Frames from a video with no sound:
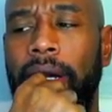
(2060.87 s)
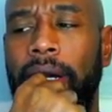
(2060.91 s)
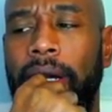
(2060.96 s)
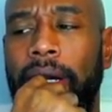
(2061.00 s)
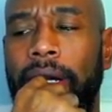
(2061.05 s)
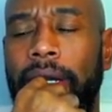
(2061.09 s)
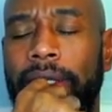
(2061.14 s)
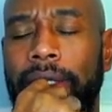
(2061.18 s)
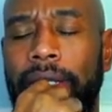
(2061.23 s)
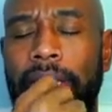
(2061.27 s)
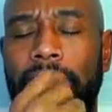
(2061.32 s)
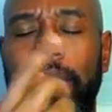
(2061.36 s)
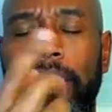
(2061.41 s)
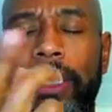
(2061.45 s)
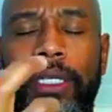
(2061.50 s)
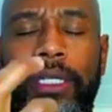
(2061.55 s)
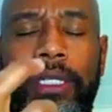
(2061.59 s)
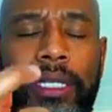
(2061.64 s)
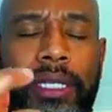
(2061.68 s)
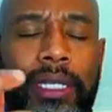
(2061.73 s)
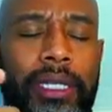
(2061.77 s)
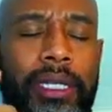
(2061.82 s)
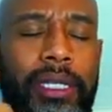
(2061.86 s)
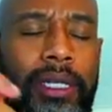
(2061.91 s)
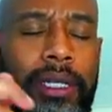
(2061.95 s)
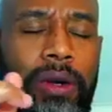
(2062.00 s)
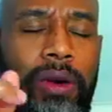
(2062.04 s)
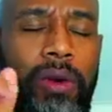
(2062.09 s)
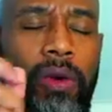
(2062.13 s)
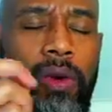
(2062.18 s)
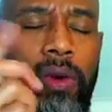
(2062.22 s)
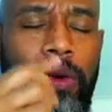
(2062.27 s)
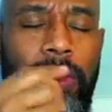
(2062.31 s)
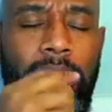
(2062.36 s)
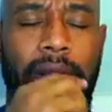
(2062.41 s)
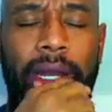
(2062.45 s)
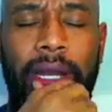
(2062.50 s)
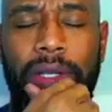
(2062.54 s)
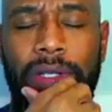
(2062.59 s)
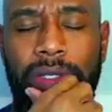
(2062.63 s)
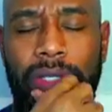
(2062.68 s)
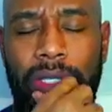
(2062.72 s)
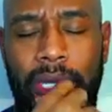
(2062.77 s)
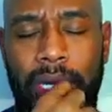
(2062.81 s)
The hoarder
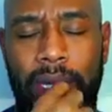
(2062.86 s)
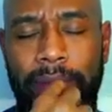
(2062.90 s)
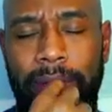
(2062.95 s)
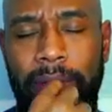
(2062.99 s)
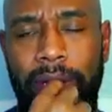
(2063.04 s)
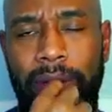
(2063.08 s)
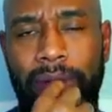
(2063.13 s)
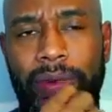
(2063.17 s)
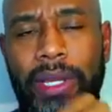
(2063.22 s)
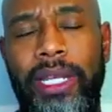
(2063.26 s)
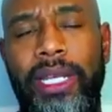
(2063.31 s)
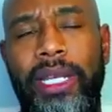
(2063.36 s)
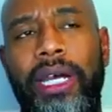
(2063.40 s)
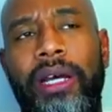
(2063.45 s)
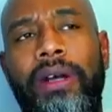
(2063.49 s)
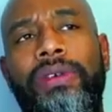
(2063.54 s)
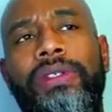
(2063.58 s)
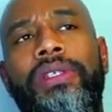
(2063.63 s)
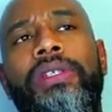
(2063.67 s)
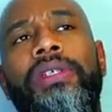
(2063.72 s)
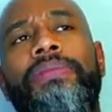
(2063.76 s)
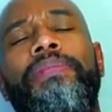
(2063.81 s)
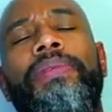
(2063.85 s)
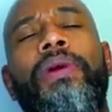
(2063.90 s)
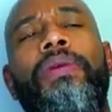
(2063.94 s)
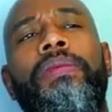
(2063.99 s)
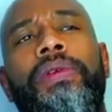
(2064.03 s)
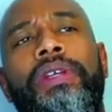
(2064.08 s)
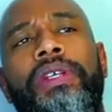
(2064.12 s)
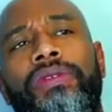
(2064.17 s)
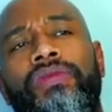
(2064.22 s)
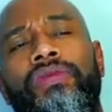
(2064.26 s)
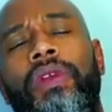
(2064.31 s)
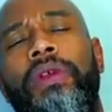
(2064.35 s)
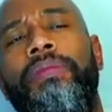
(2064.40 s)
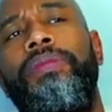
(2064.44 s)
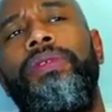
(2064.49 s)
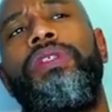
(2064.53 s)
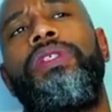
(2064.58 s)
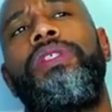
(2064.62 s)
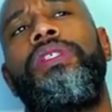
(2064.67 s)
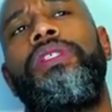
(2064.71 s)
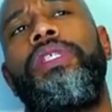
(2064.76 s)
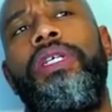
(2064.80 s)
house that I'm in right now, it's a perfect
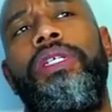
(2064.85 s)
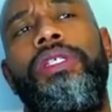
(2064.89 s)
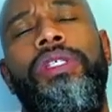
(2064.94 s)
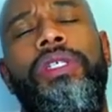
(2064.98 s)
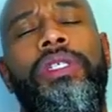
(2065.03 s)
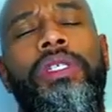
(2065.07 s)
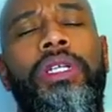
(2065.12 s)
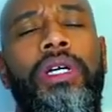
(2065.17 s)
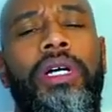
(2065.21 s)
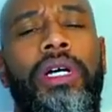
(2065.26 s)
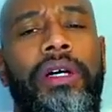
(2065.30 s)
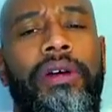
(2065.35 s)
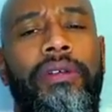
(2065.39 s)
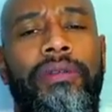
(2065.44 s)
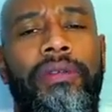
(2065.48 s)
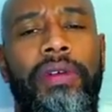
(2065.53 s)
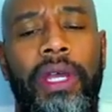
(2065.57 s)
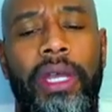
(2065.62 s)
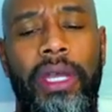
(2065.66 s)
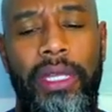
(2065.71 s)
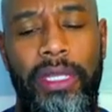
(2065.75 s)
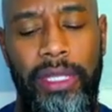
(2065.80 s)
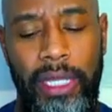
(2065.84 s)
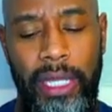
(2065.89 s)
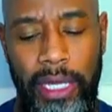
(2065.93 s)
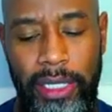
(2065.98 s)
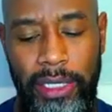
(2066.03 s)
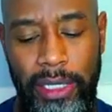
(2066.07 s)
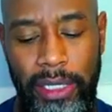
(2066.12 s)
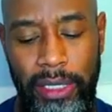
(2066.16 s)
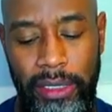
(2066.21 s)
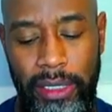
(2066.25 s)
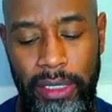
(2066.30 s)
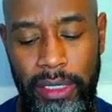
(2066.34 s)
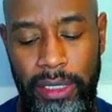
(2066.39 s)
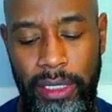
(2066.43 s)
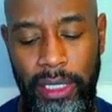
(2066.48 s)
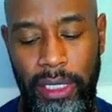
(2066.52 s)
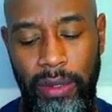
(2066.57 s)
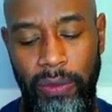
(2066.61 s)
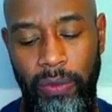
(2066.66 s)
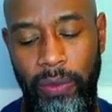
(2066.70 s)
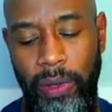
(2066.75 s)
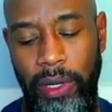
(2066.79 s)
representation of the identity
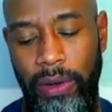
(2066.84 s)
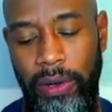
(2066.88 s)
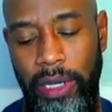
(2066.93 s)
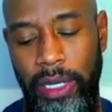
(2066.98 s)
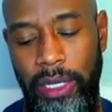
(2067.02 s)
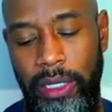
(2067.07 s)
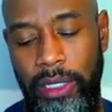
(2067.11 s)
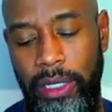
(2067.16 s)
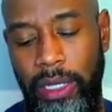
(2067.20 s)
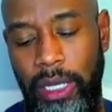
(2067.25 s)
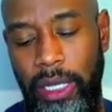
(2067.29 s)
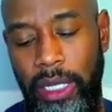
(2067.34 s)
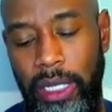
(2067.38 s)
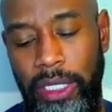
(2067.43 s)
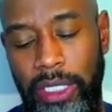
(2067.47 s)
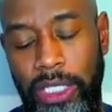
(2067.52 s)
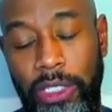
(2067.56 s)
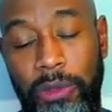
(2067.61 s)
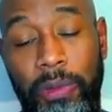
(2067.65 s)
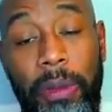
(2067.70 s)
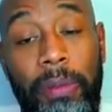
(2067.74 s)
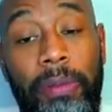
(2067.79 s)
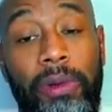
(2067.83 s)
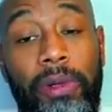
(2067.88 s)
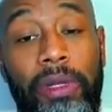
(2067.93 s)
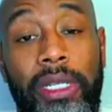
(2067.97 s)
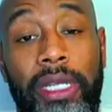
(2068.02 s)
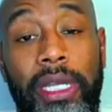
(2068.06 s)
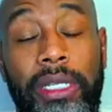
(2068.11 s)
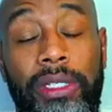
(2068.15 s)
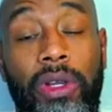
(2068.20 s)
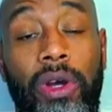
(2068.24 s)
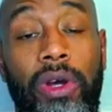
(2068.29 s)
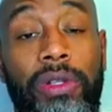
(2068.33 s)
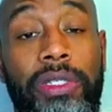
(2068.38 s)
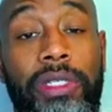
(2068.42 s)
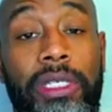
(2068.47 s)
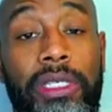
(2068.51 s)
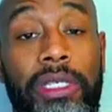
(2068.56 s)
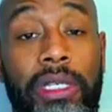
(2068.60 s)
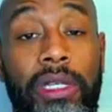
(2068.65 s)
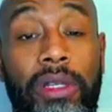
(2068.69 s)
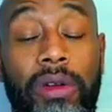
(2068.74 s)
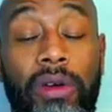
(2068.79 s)
wherein these people collect all these
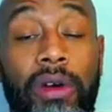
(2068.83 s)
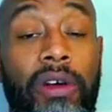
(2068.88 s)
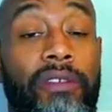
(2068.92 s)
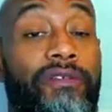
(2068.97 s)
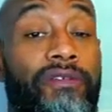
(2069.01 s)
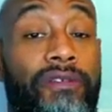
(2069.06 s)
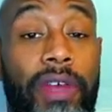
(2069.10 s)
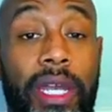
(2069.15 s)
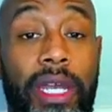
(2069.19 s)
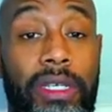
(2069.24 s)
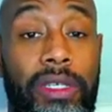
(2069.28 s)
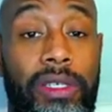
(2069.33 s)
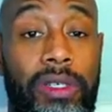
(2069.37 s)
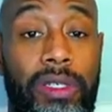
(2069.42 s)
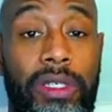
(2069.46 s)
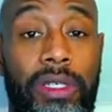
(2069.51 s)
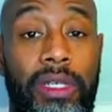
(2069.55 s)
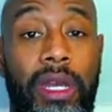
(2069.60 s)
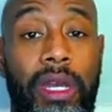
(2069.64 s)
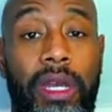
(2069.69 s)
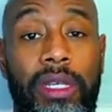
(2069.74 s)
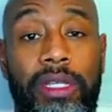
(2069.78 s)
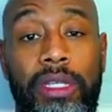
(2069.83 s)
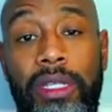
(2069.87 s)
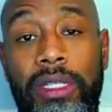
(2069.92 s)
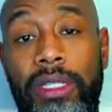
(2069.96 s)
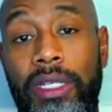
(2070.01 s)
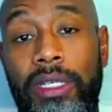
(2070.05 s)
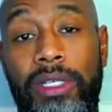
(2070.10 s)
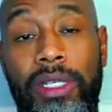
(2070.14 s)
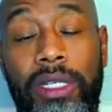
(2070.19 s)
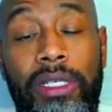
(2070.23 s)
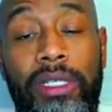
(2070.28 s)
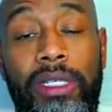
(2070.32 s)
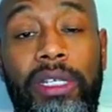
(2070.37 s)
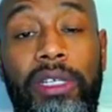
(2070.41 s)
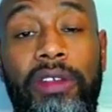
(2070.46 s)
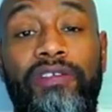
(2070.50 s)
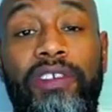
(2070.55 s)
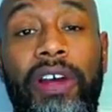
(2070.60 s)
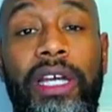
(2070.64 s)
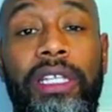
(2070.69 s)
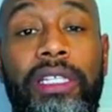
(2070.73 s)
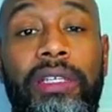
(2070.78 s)
little effects that they seek to
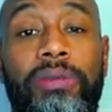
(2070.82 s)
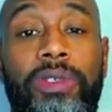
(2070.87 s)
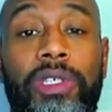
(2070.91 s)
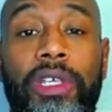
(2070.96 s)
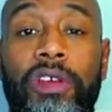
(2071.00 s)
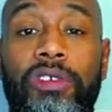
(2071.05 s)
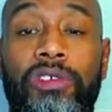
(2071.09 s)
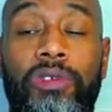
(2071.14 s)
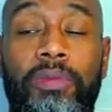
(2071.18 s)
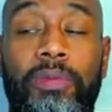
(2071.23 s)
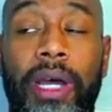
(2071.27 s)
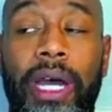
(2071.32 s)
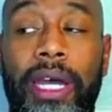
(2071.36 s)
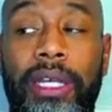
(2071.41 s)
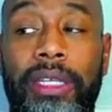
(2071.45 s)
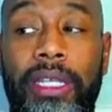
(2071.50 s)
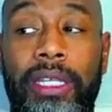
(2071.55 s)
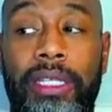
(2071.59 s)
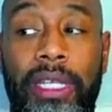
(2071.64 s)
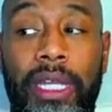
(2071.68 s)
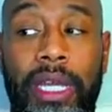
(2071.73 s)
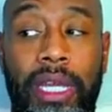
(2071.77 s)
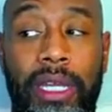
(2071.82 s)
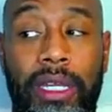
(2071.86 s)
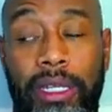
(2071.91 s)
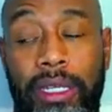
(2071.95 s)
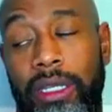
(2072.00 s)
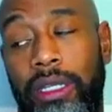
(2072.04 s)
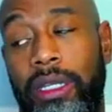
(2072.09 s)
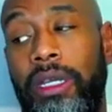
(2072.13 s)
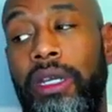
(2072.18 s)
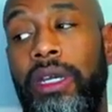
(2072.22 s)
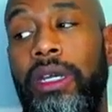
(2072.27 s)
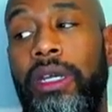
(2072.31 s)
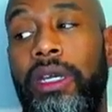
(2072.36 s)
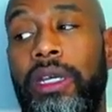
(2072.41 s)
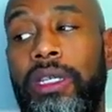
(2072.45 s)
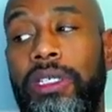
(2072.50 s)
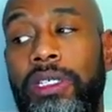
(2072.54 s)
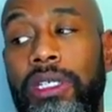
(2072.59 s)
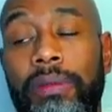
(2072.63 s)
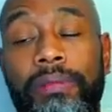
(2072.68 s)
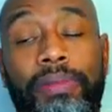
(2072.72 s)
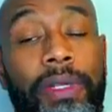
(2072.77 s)
define themselves by, that they
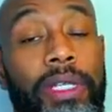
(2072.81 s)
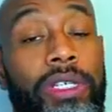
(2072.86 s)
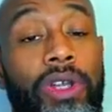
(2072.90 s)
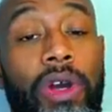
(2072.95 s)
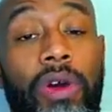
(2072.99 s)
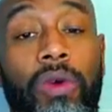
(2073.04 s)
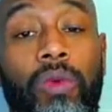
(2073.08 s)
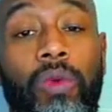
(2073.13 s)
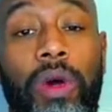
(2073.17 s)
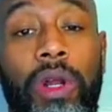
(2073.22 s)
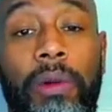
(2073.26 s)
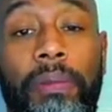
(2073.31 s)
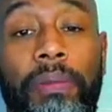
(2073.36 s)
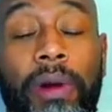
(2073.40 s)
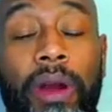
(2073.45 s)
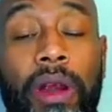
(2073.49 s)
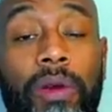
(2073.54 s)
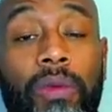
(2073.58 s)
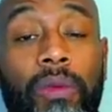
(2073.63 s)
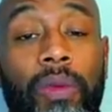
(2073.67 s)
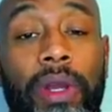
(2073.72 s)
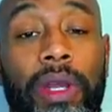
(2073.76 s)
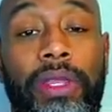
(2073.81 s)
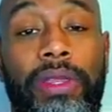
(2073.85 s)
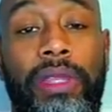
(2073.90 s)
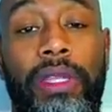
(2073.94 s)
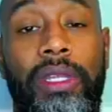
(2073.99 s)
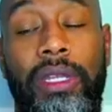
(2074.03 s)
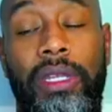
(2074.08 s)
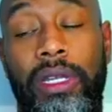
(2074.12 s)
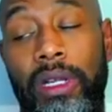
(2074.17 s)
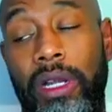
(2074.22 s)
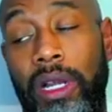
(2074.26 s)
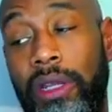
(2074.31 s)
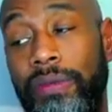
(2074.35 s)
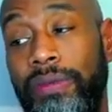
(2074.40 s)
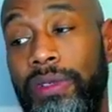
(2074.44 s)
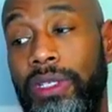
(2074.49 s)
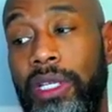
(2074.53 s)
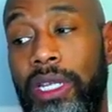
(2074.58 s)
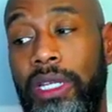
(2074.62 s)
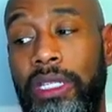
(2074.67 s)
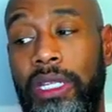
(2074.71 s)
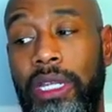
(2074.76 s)
simply don't want to part with, and then all of a
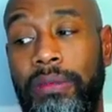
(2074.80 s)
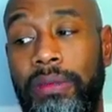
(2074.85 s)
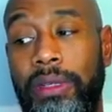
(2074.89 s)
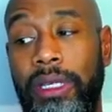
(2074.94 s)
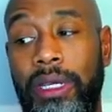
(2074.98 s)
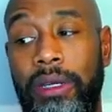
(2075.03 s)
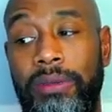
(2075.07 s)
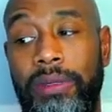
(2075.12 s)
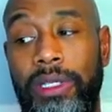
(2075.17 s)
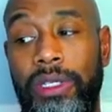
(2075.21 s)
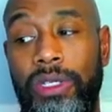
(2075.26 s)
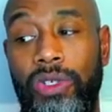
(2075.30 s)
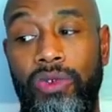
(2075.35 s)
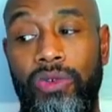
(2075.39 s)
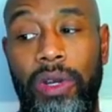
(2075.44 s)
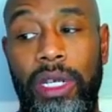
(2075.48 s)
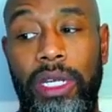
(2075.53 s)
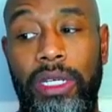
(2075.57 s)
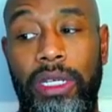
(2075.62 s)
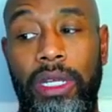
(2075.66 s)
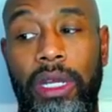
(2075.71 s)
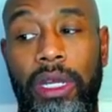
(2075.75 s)
sudden they become this great